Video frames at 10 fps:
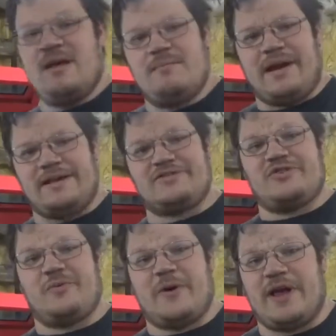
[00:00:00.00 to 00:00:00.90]
My laser
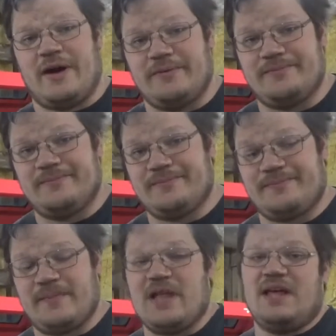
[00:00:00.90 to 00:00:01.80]
tube went out.
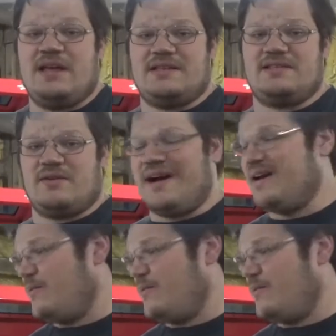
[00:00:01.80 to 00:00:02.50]
It's still kind of